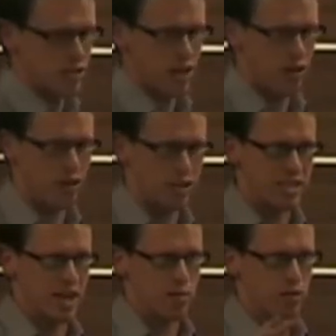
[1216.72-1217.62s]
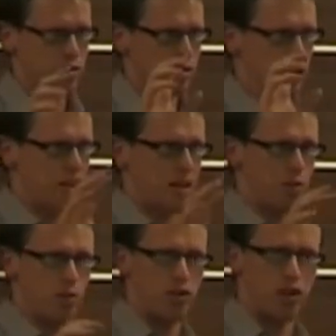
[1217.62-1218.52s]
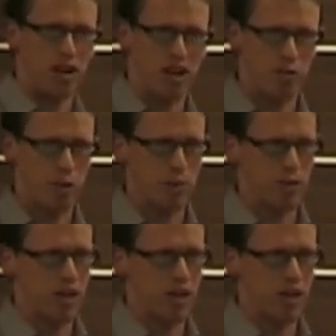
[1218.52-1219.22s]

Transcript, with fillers: that are on the tables, and I think we've got enough people